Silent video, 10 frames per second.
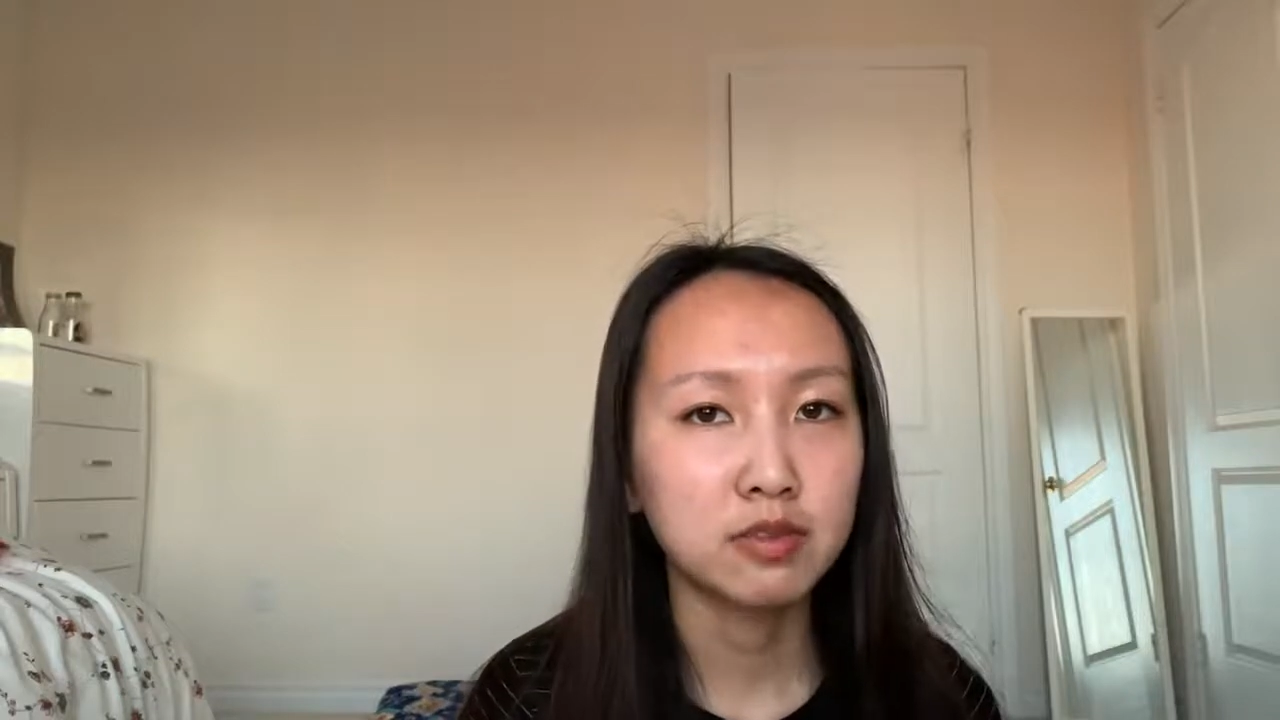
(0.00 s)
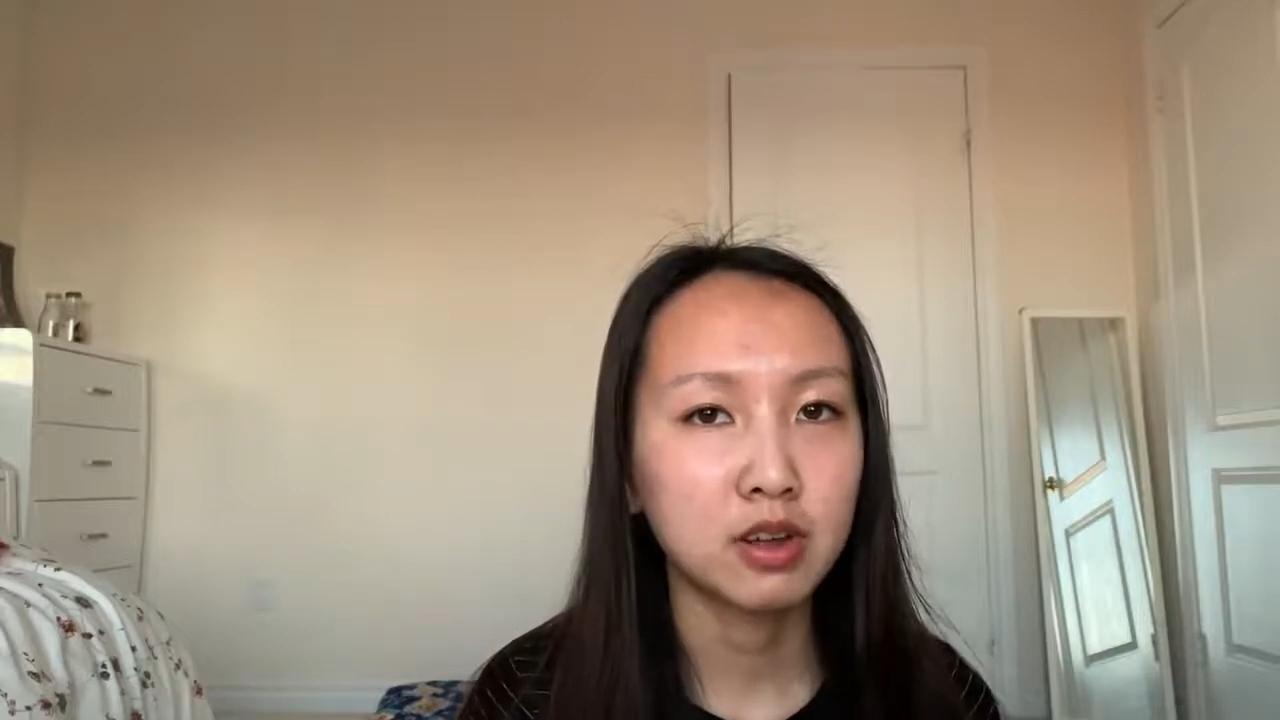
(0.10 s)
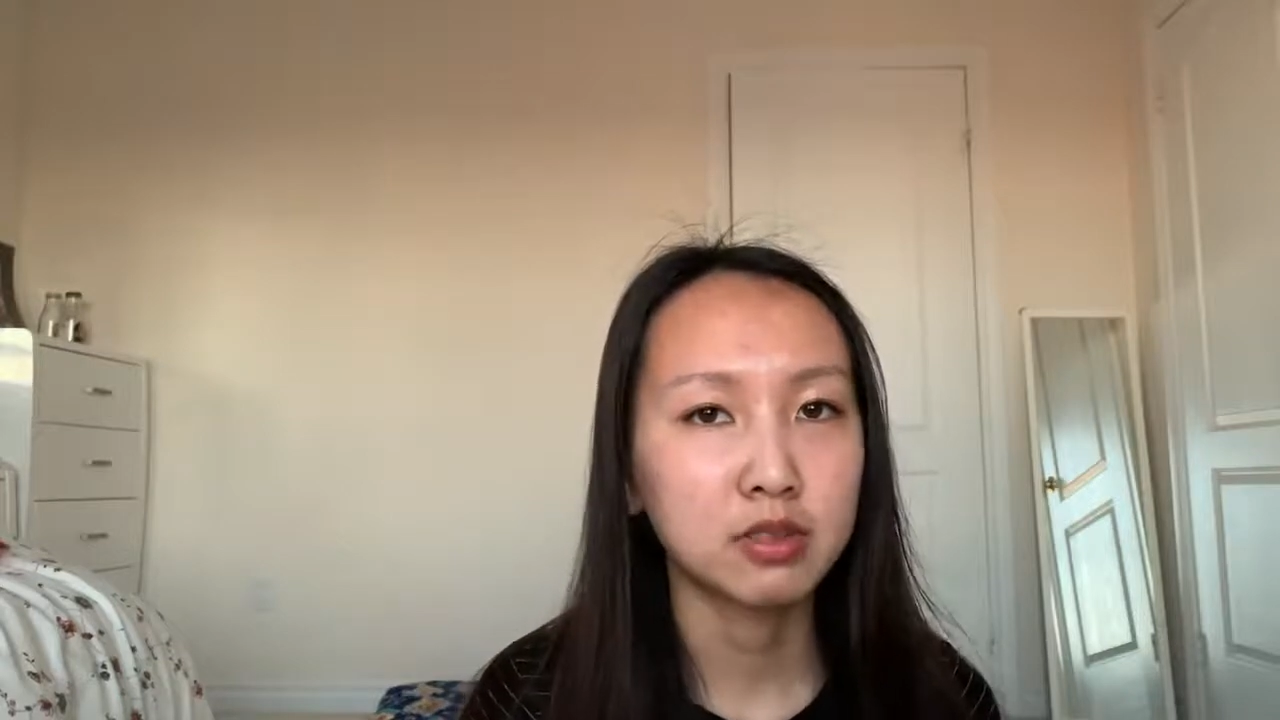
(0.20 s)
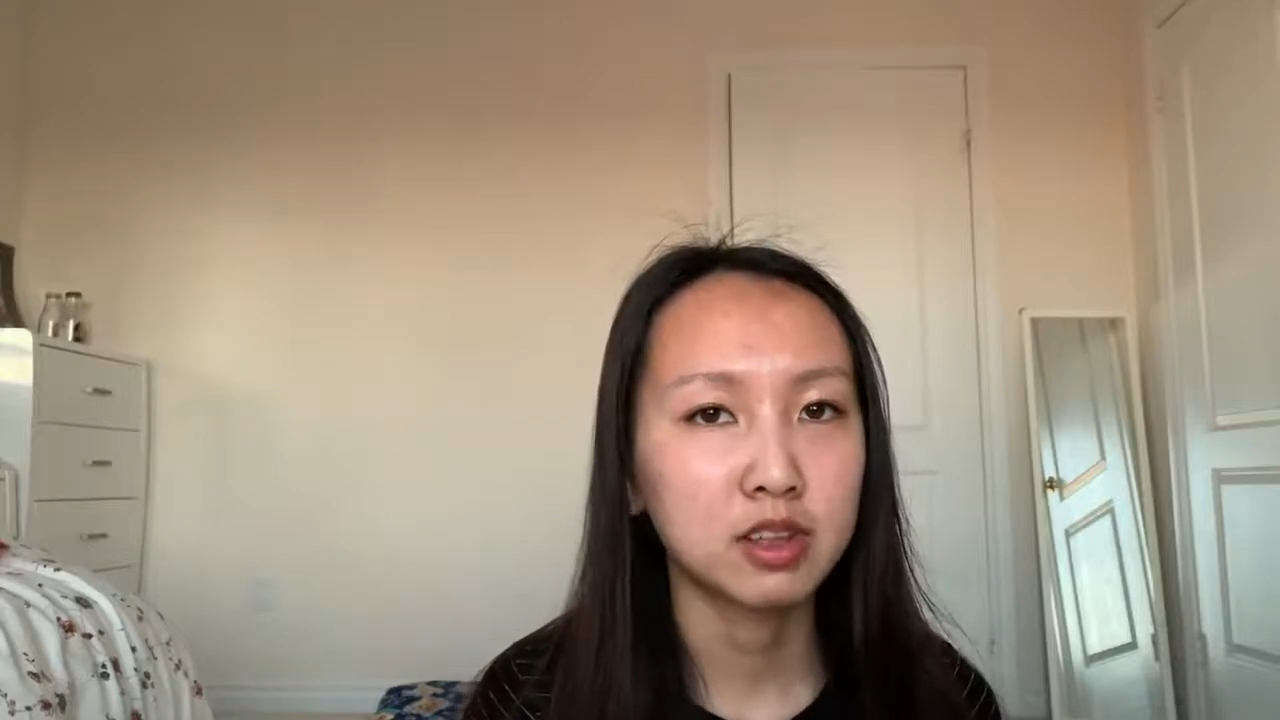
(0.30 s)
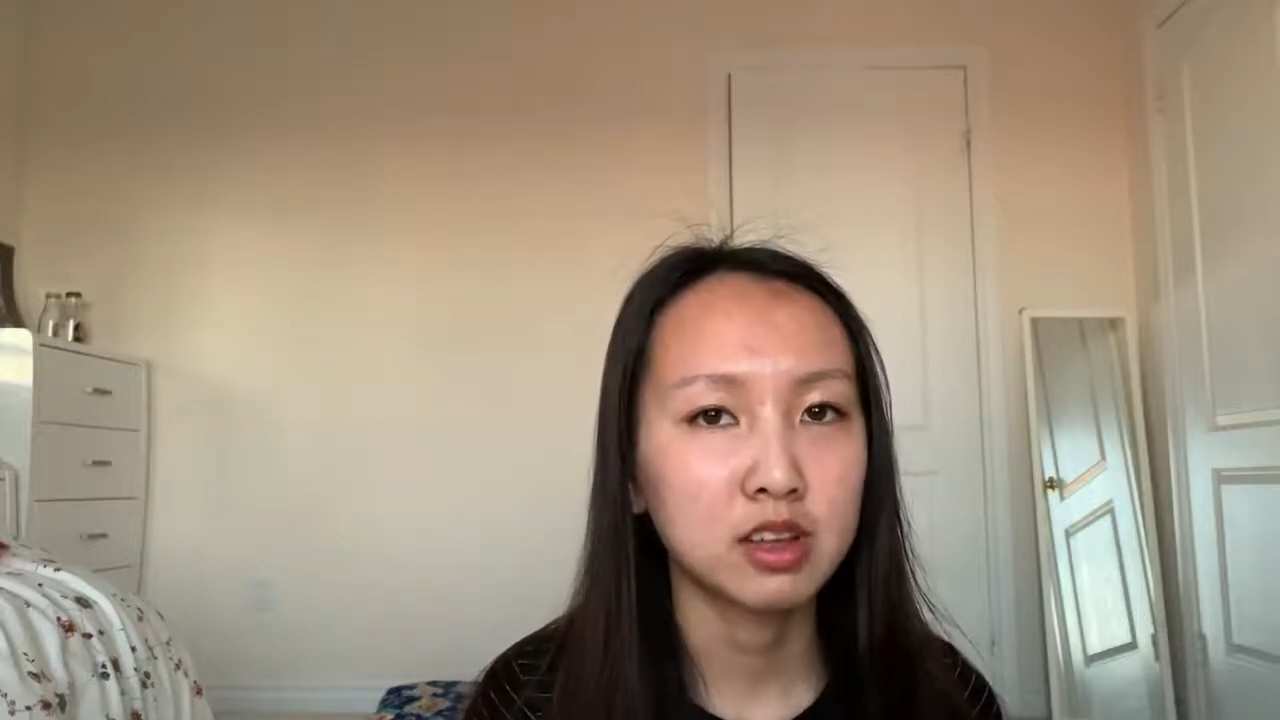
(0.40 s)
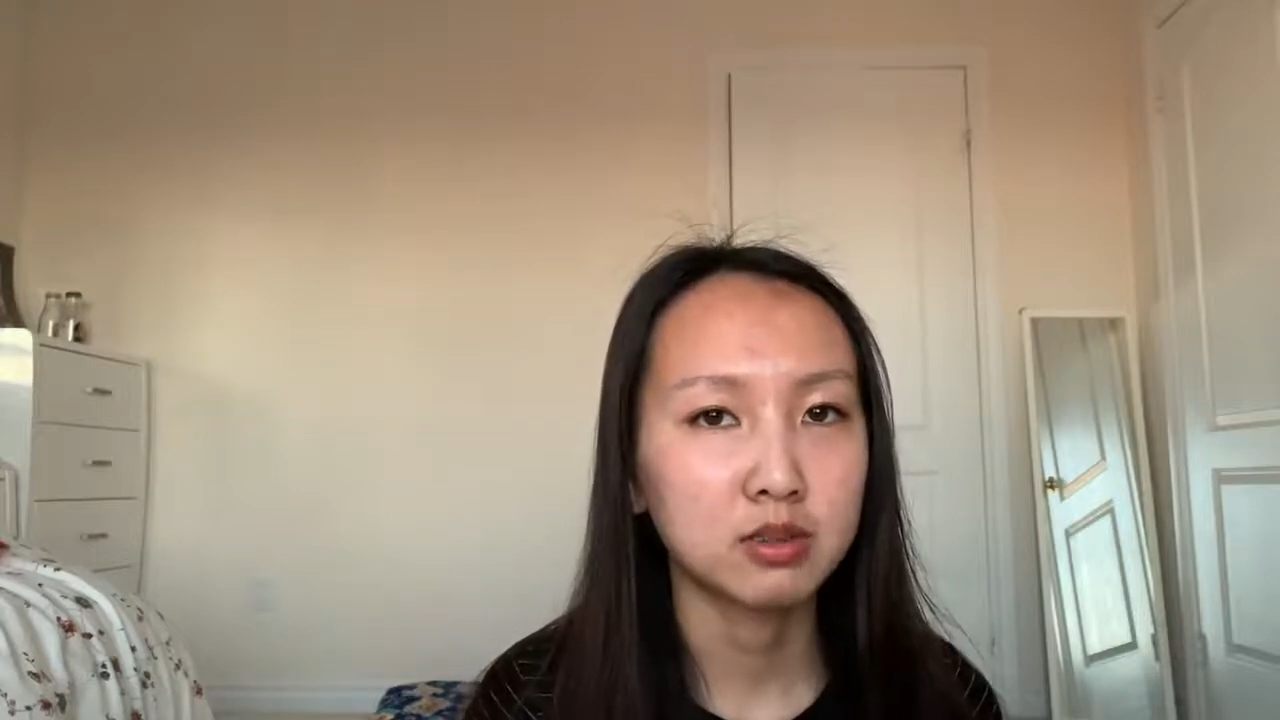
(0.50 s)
found that.